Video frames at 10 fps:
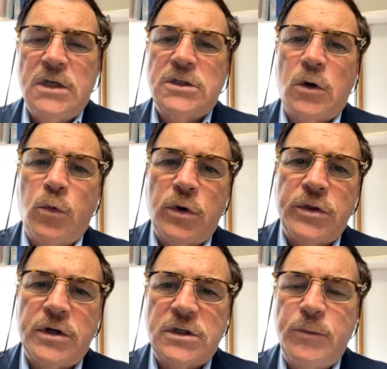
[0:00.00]
So were
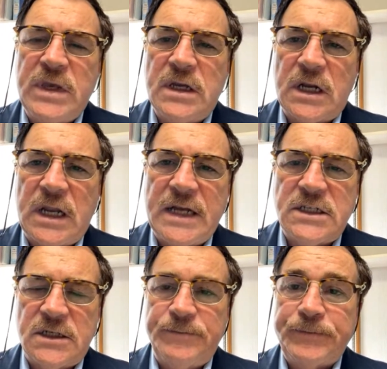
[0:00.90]
there to be an
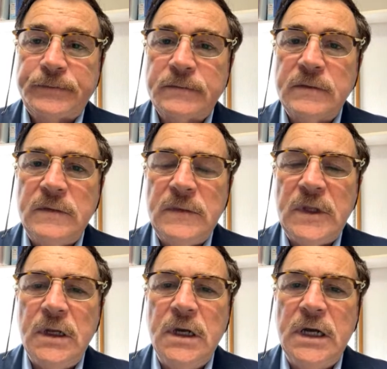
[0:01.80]
election
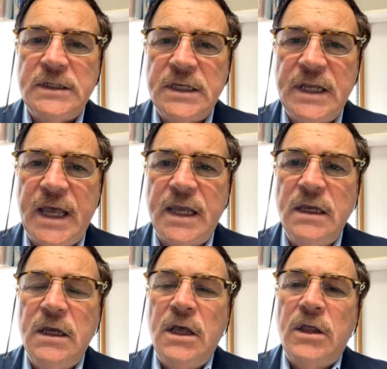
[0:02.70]
today,
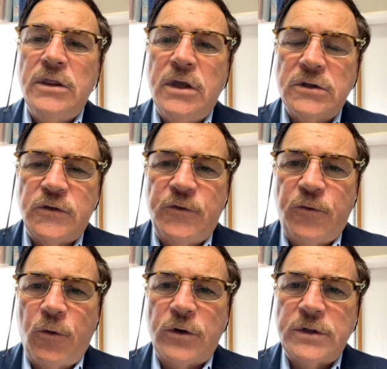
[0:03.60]
those
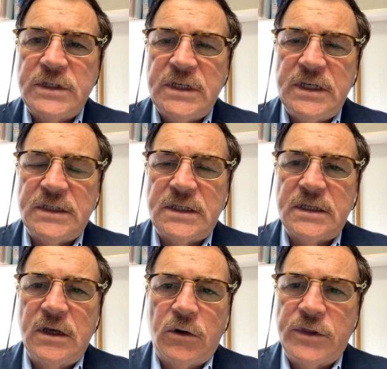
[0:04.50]
4 seats,
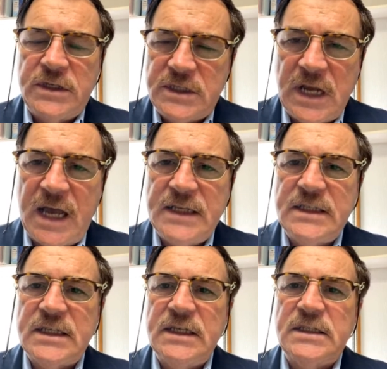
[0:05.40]
or these 9
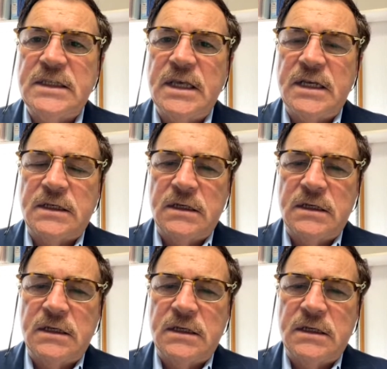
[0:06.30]
seats that